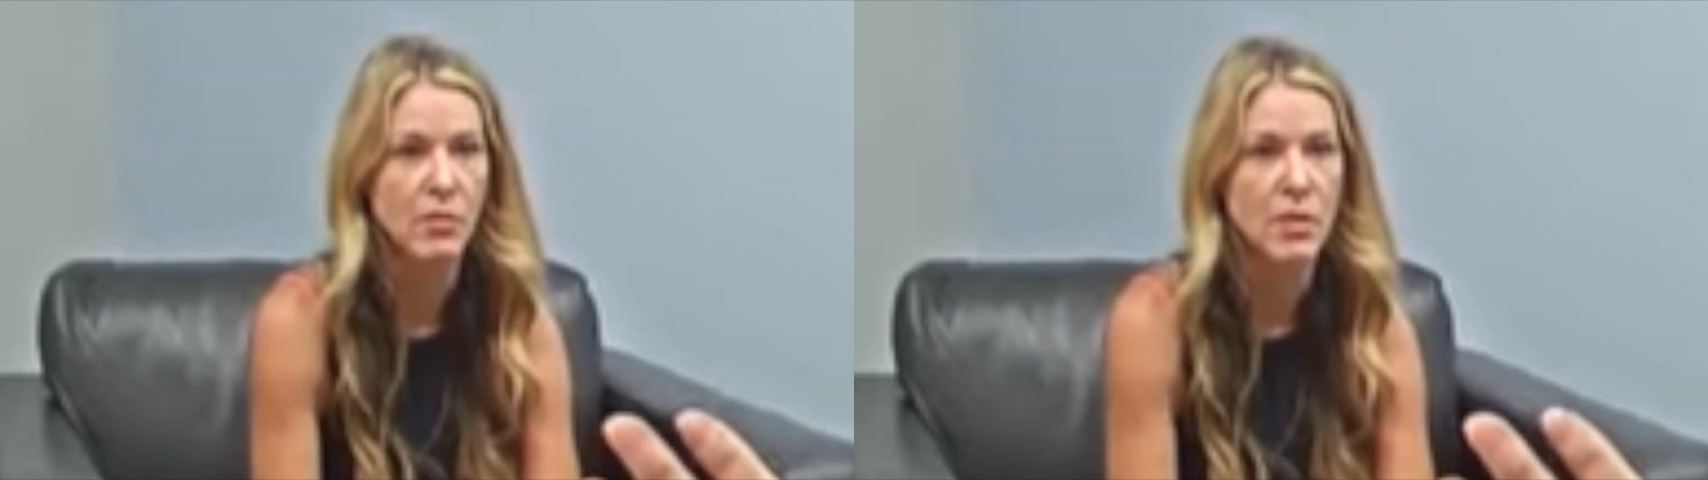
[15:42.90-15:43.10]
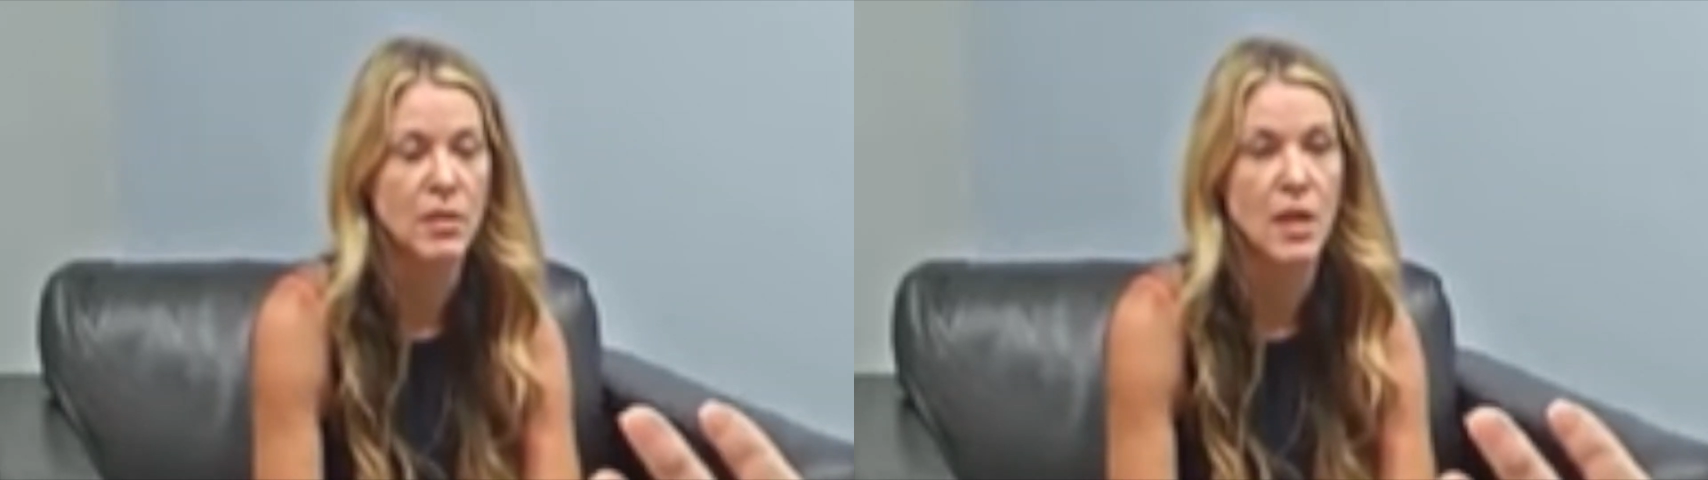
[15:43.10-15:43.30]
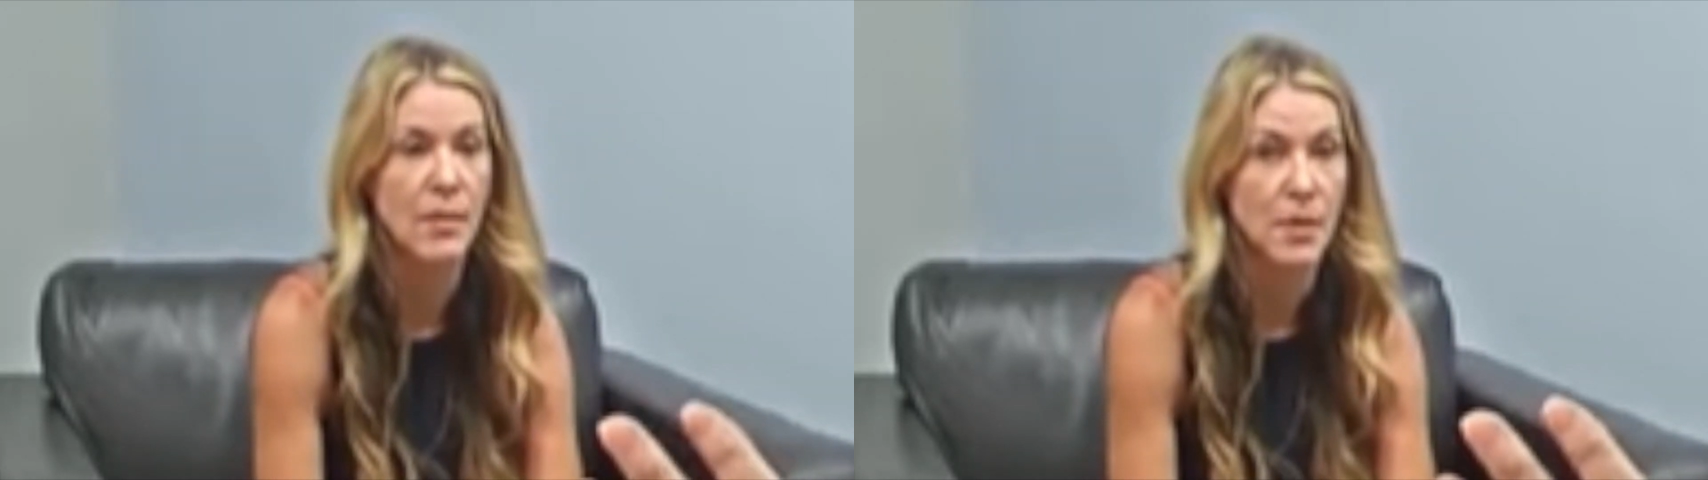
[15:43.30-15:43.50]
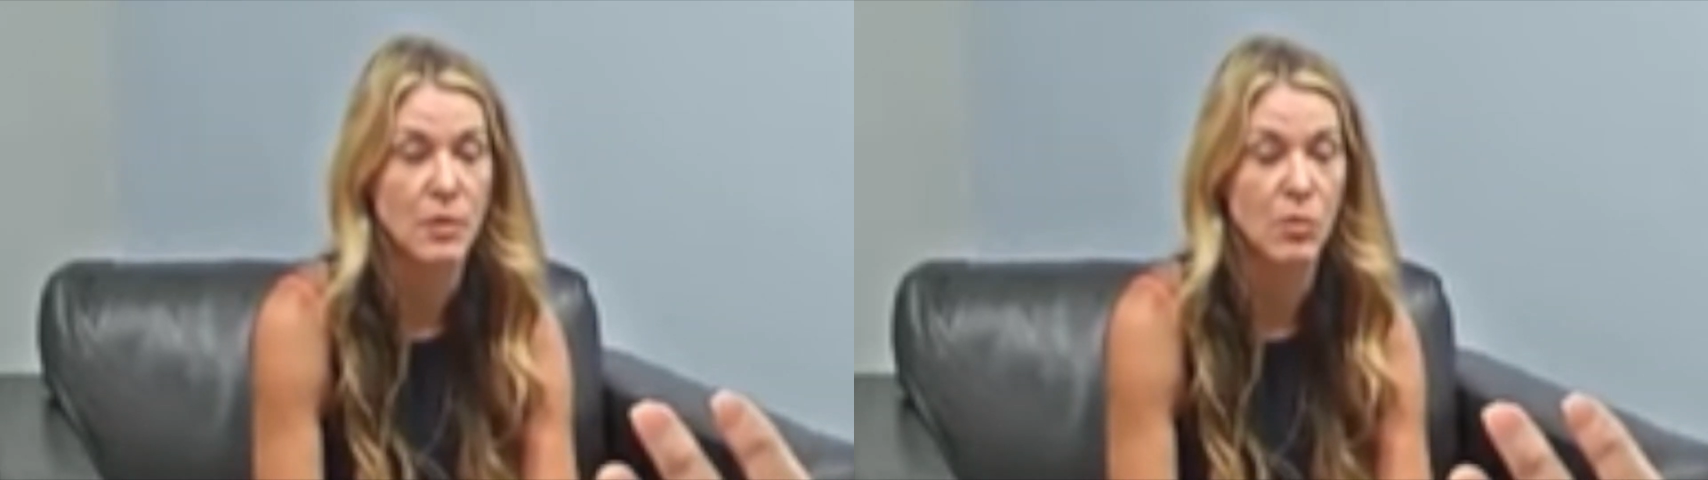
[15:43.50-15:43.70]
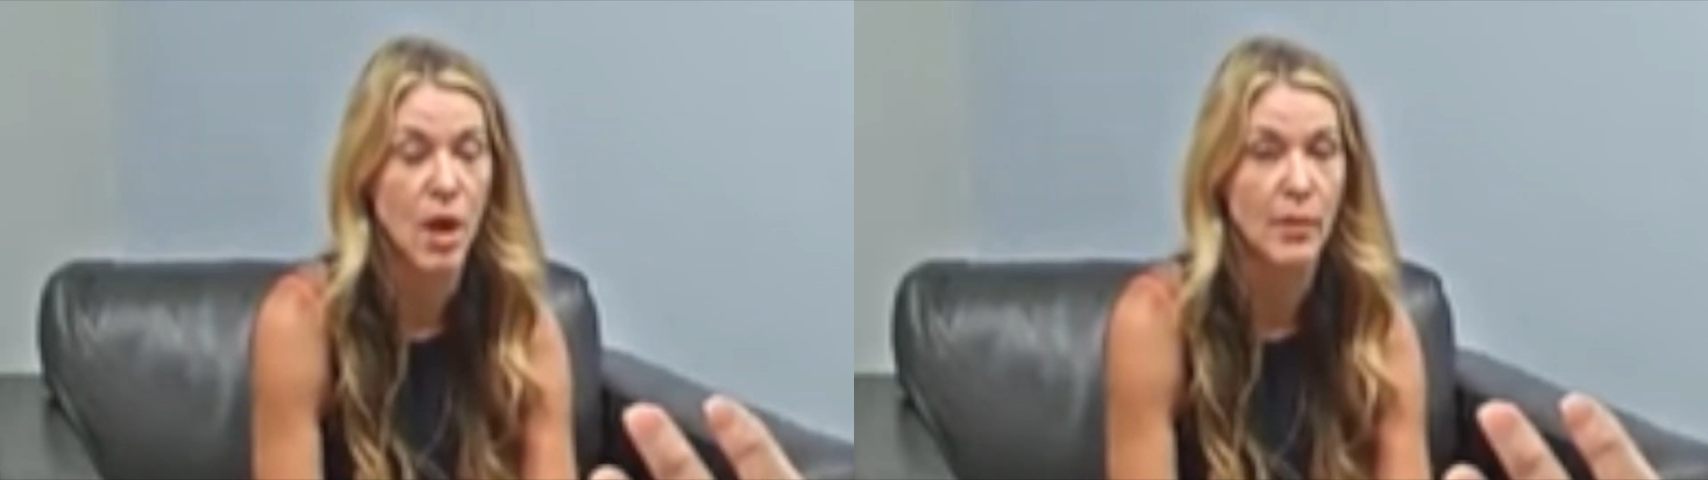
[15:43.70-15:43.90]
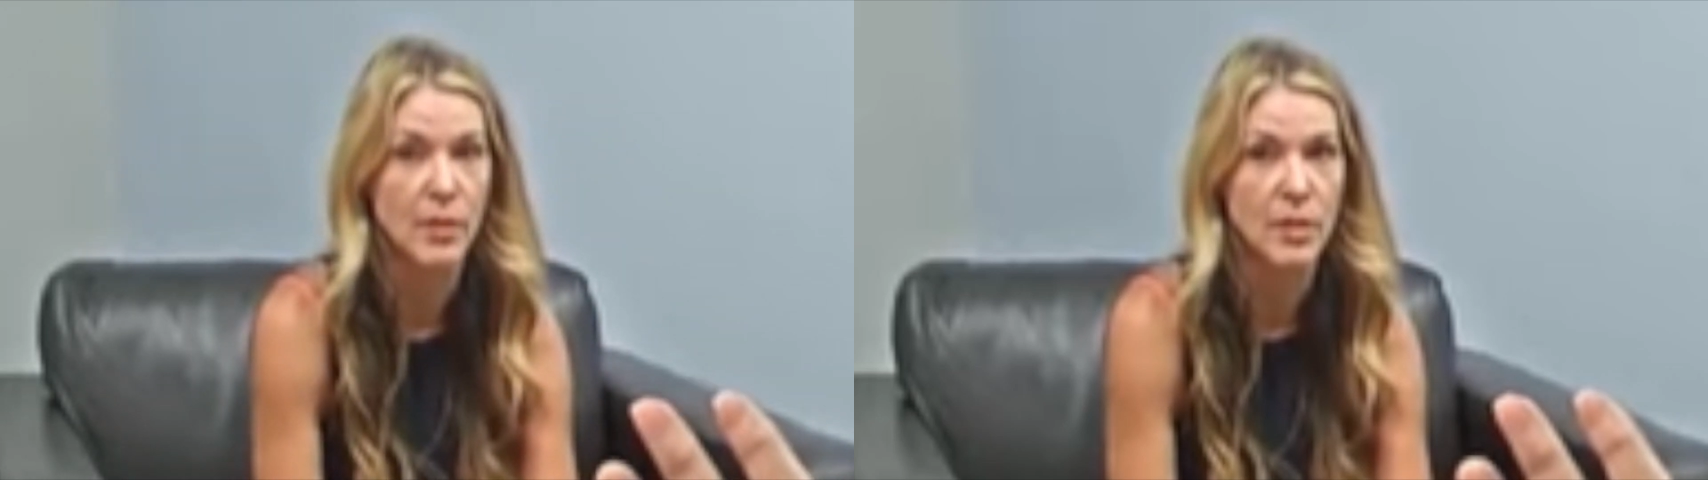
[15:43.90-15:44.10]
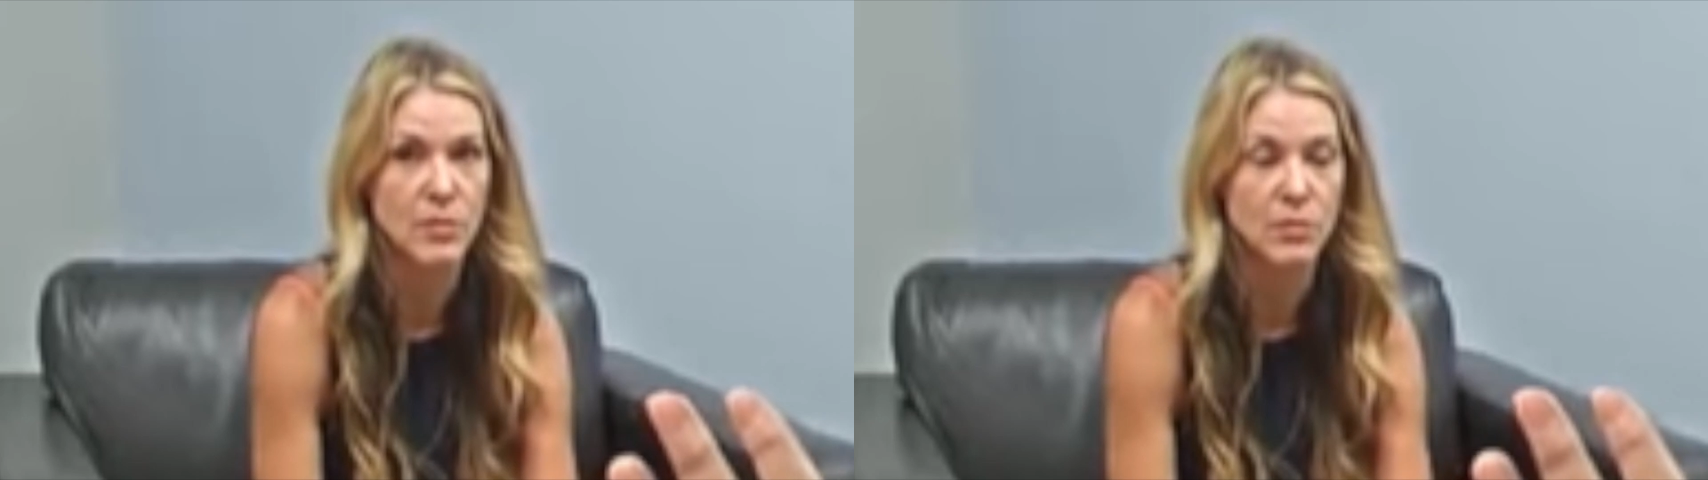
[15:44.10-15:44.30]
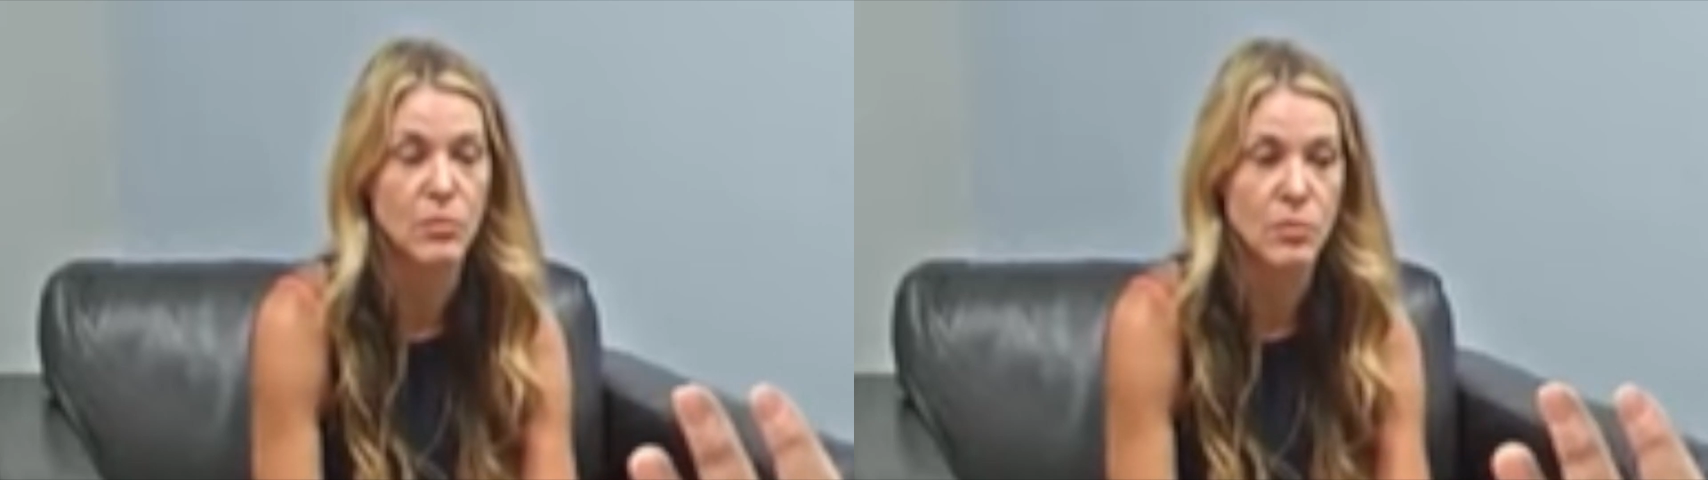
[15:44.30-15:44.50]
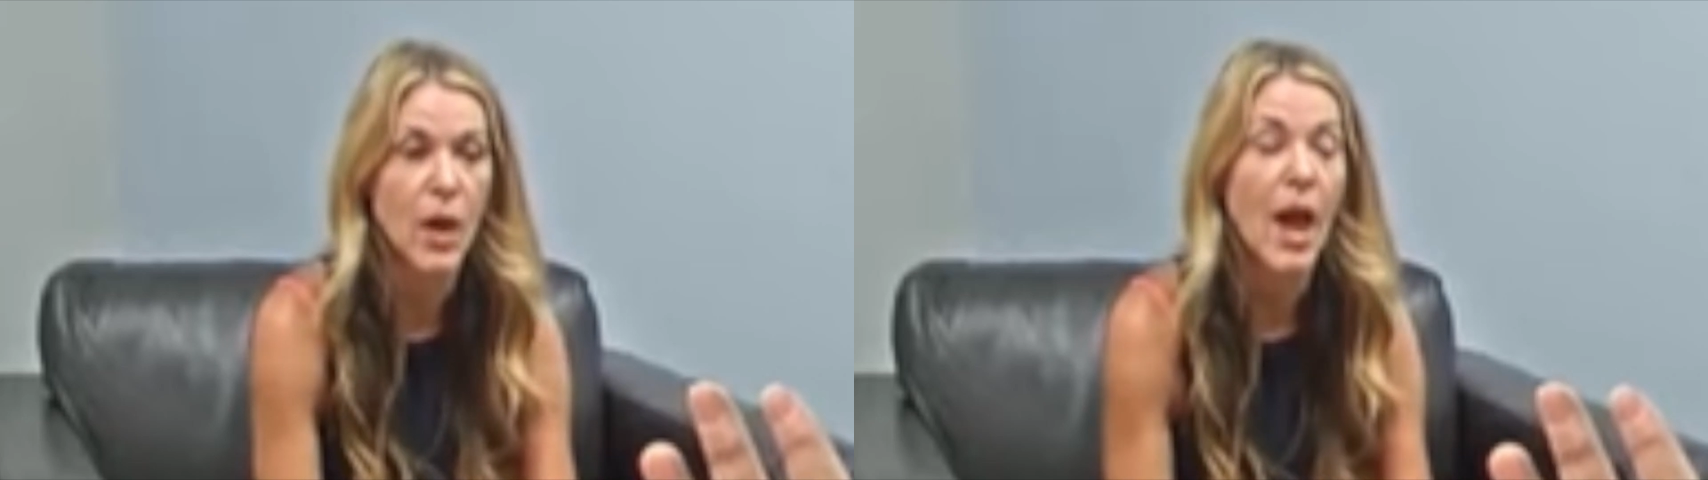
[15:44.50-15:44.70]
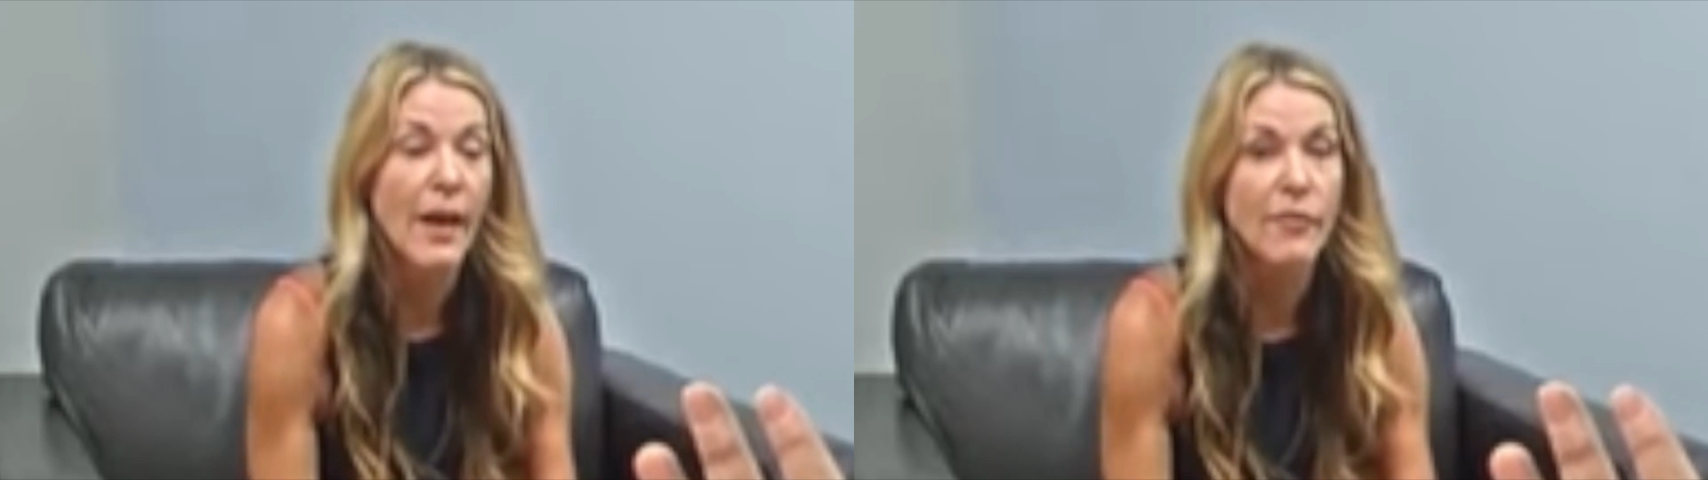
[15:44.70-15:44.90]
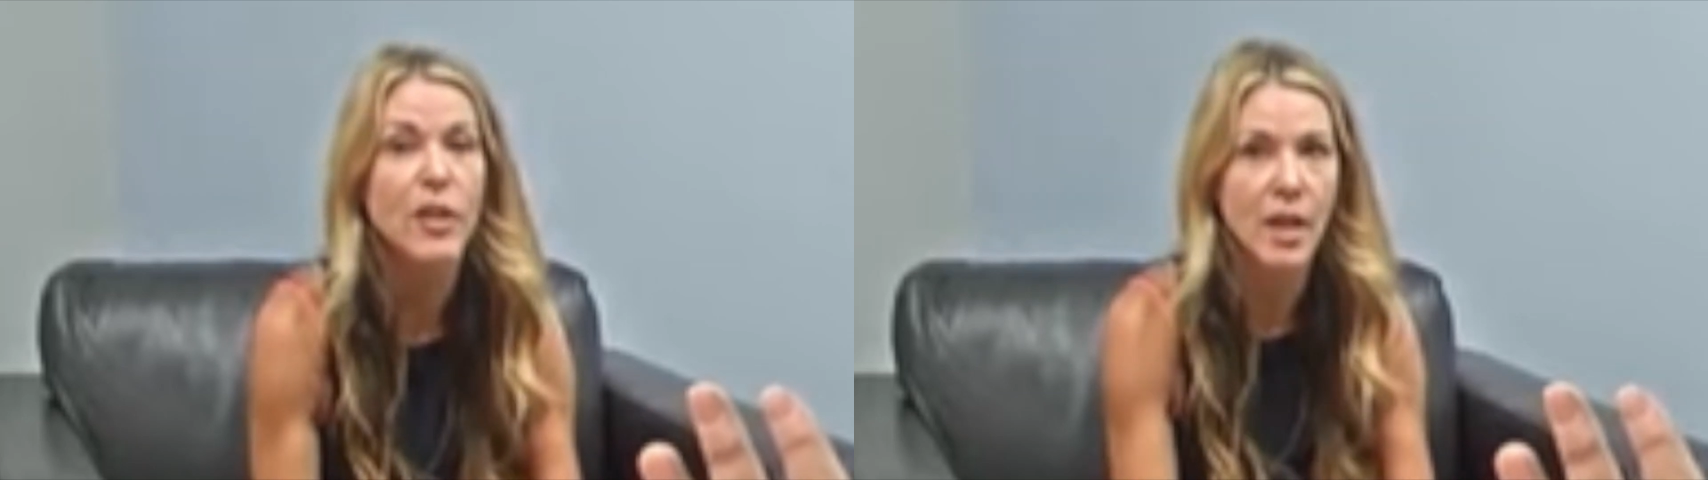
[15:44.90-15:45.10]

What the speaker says: was, I mean, I feel